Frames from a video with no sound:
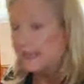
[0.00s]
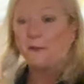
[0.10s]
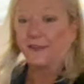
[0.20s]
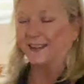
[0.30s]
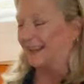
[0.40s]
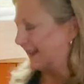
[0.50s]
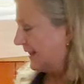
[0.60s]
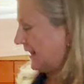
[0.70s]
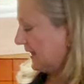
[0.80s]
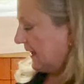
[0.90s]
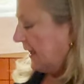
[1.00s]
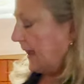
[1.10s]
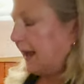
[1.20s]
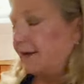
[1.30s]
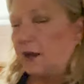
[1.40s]
Definitely.
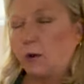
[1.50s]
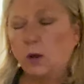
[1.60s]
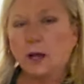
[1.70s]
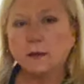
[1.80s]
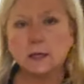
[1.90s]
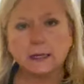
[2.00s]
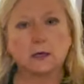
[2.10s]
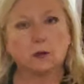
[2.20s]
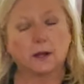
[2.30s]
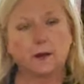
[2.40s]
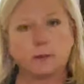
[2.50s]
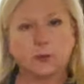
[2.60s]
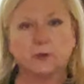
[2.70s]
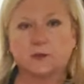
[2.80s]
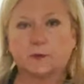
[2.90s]
And now, unlike a lot of the
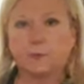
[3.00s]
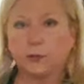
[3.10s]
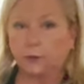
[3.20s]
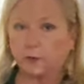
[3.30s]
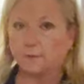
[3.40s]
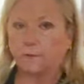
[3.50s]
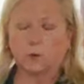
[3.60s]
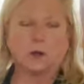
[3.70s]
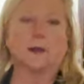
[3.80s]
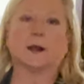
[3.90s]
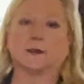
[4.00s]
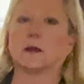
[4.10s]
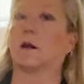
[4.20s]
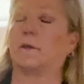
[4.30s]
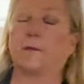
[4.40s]
boats we've been looking for, yes,
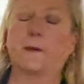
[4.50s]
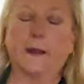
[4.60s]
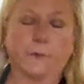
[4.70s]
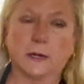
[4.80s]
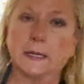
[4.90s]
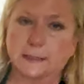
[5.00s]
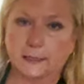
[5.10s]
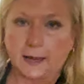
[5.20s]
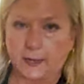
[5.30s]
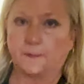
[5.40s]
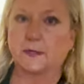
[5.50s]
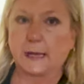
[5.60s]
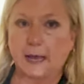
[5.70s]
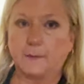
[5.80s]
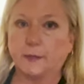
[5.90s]
our favorite is an aft
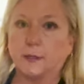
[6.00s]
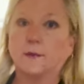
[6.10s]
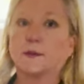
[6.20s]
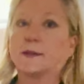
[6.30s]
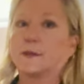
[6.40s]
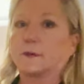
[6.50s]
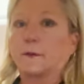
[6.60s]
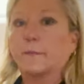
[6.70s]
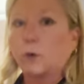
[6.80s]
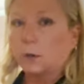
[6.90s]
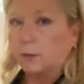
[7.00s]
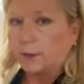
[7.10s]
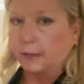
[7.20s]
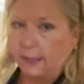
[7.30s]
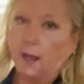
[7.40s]
cabin. This is a
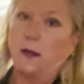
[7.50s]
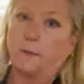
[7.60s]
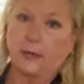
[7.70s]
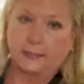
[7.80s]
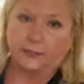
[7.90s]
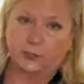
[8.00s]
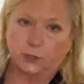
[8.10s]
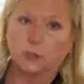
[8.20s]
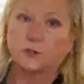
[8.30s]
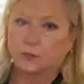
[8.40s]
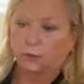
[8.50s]
forward uh, master, so